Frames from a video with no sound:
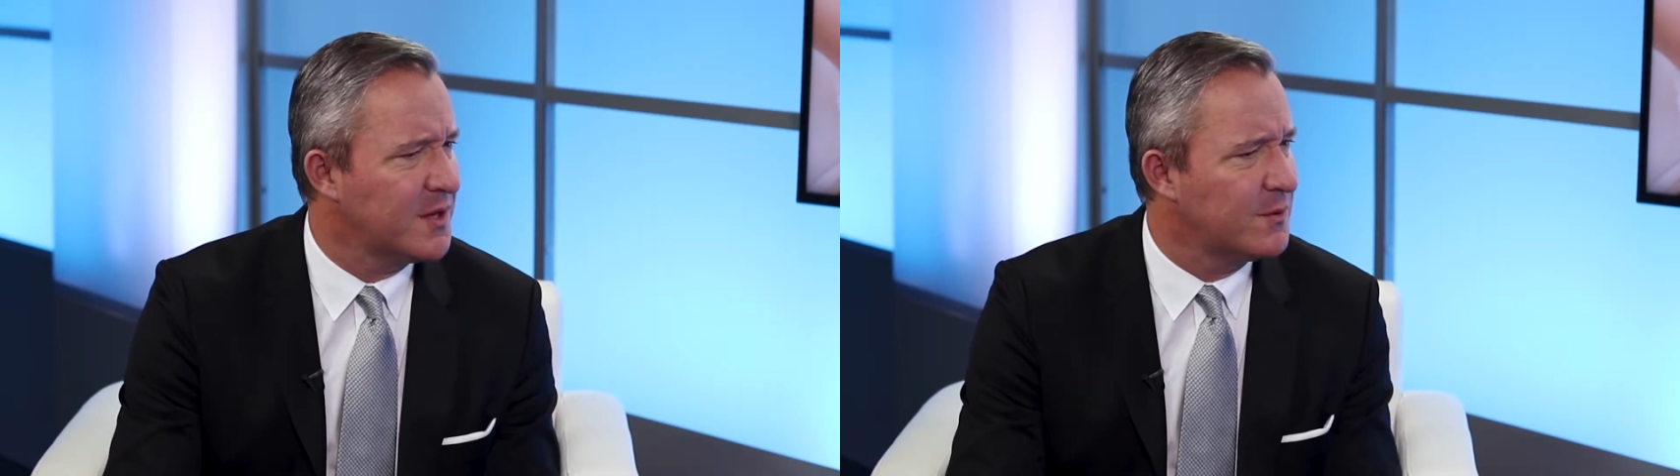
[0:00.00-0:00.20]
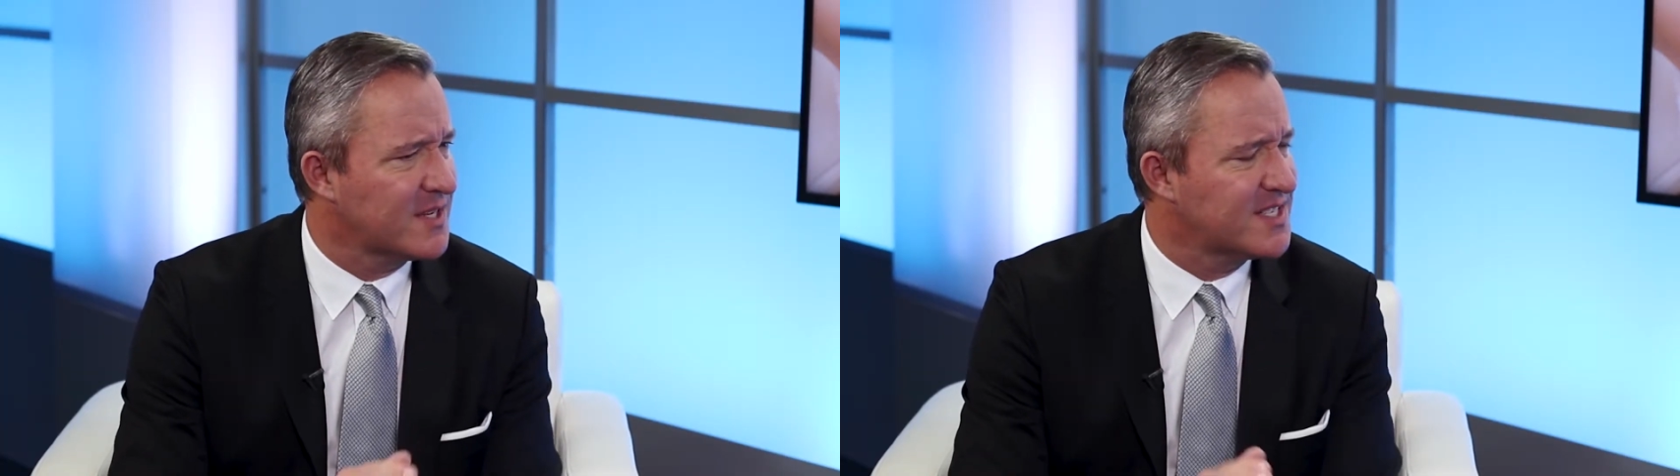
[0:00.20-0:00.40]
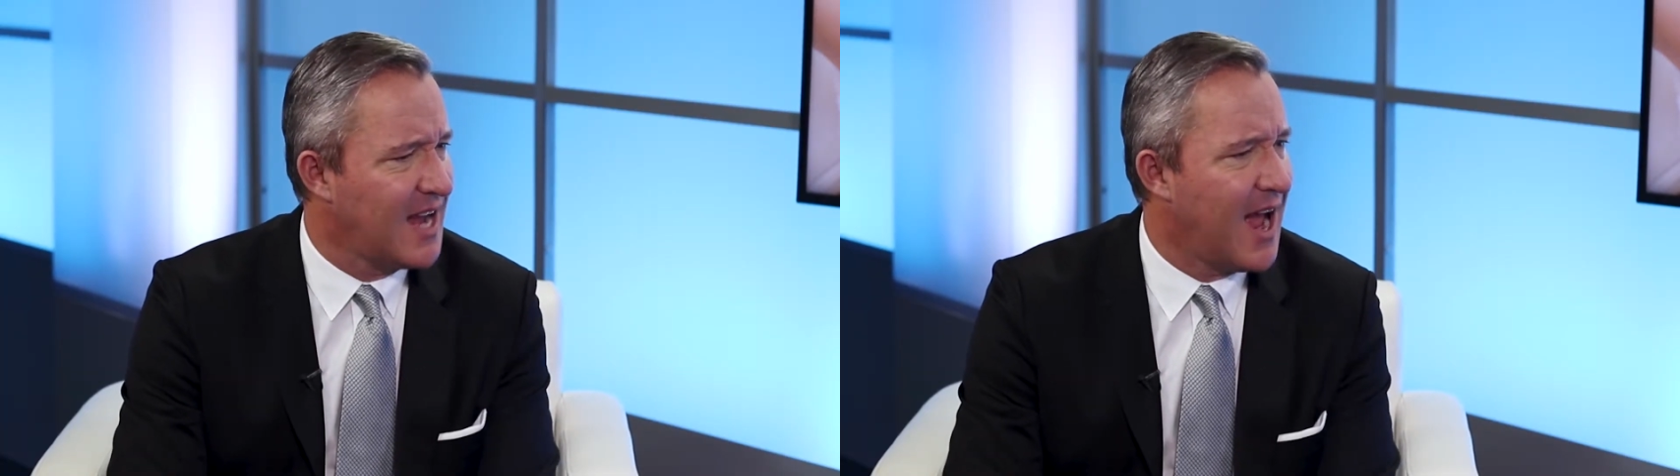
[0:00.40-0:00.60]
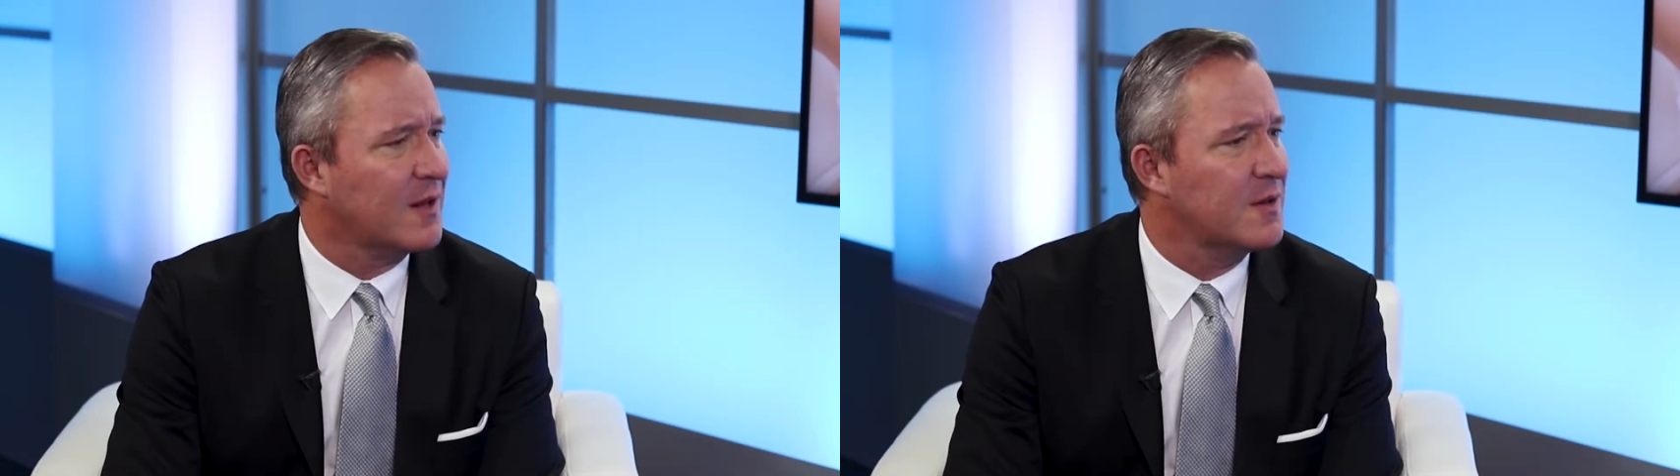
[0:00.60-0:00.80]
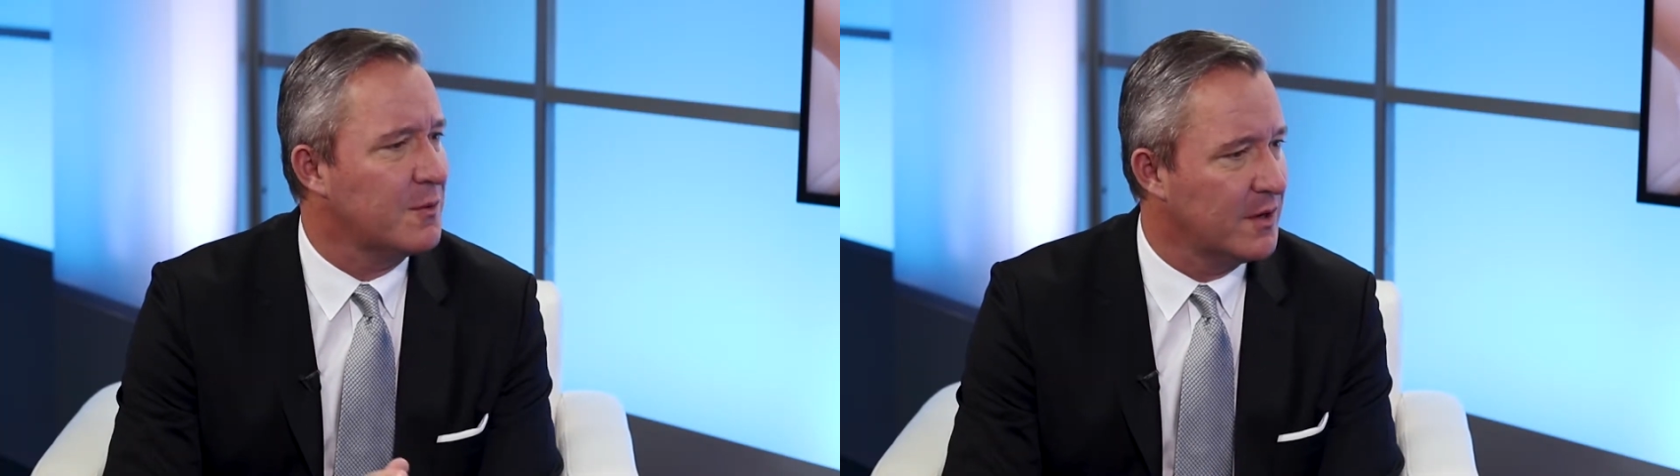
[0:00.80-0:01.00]
They do
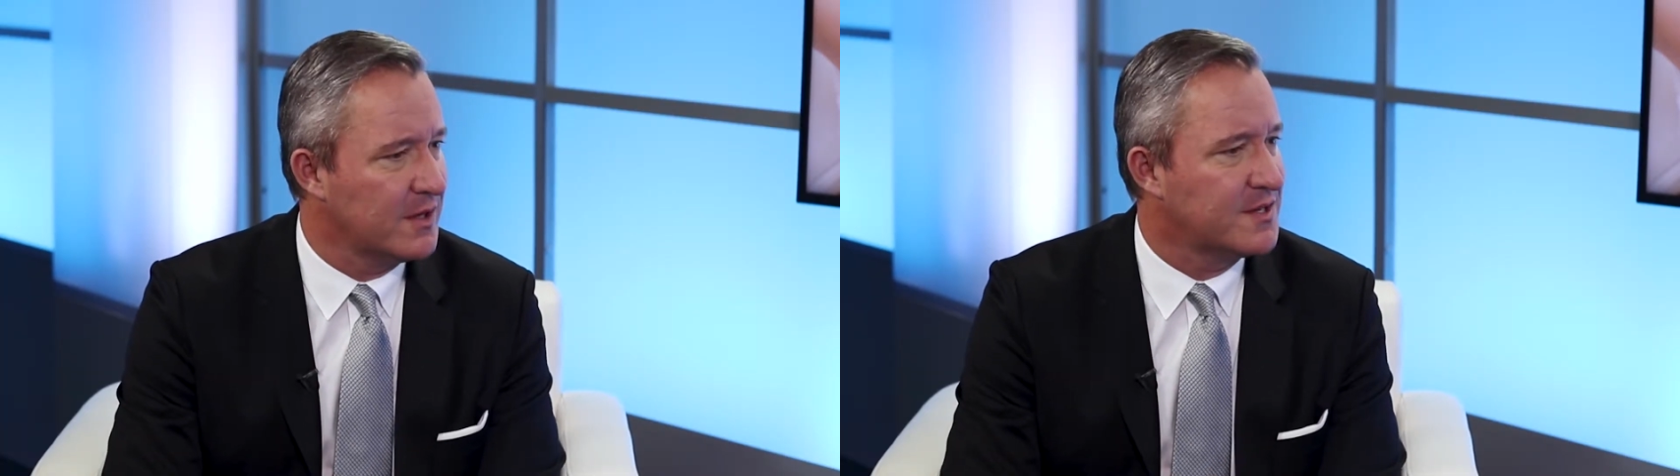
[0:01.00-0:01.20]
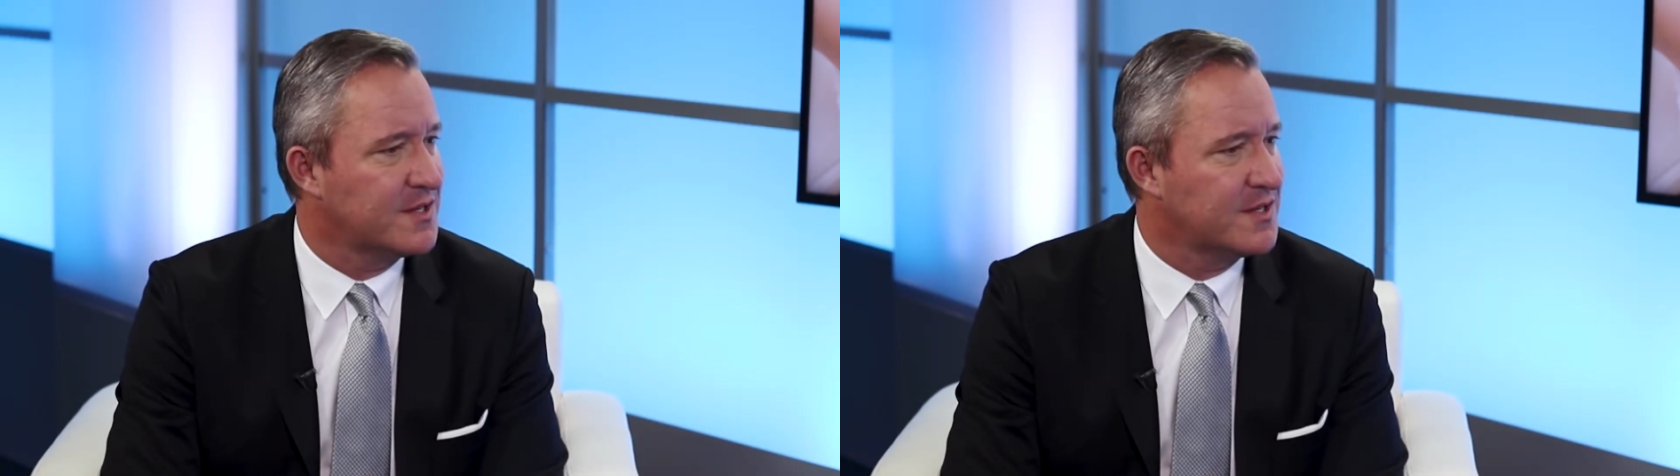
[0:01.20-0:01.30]
exactly what you